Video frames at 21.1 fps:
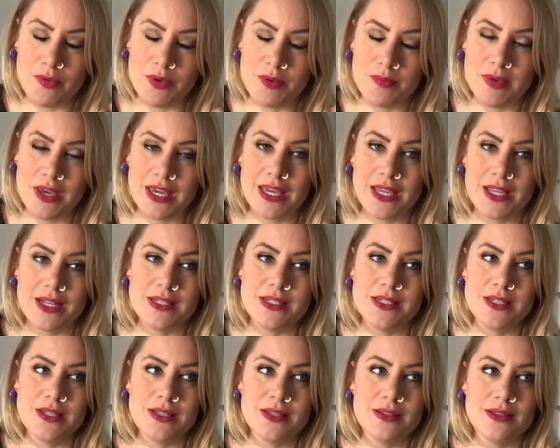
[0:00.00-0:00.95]
make it
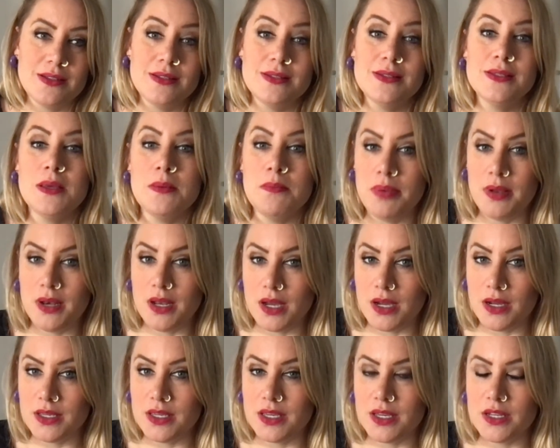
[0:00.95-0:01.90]
simpler?
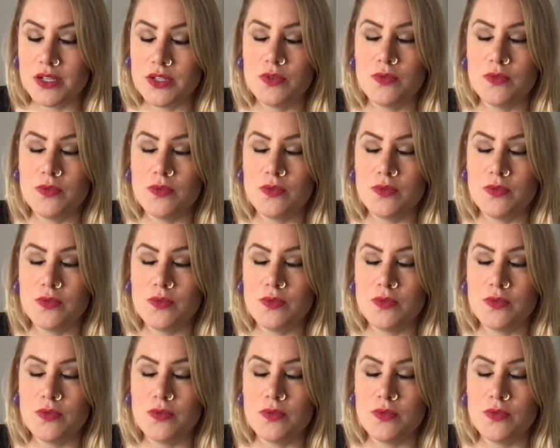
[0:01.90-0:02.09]
To